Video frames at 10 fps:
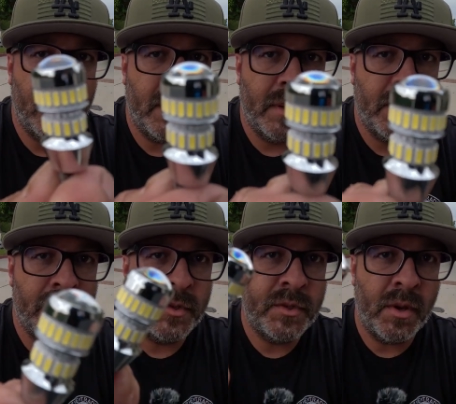
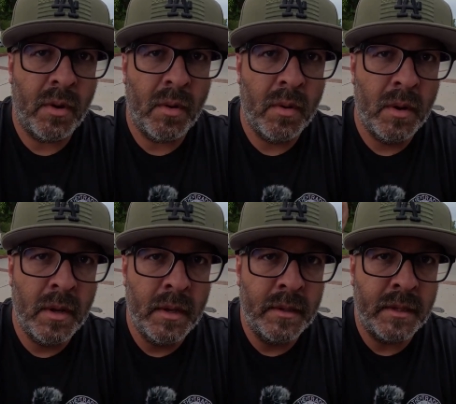So
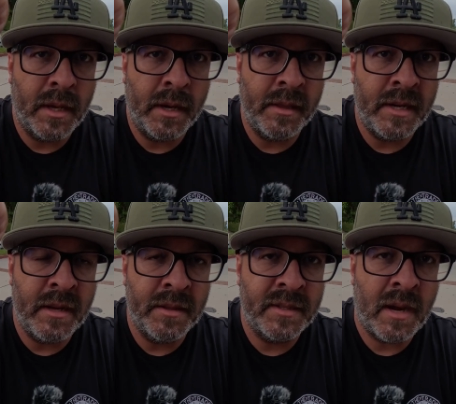got an LED on the
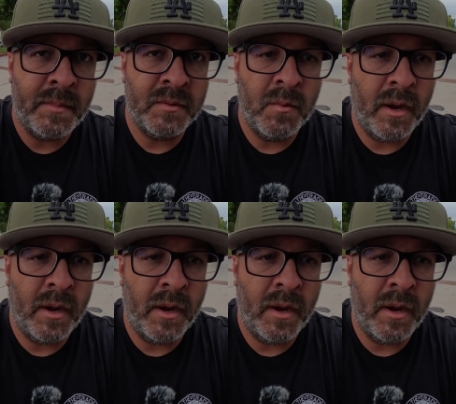top as well.